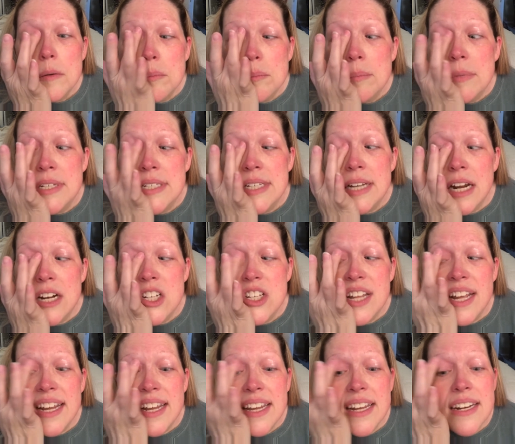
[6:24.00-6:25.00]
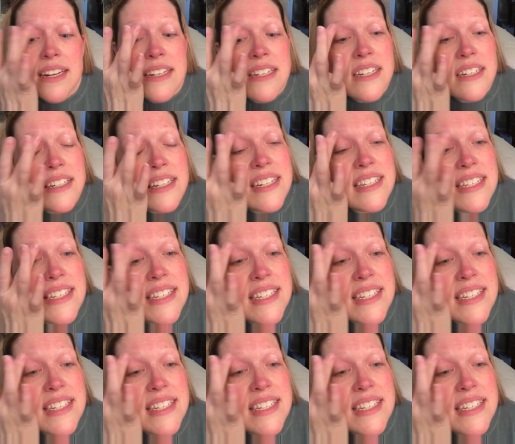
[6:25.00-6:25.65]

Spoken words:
massage that in until it's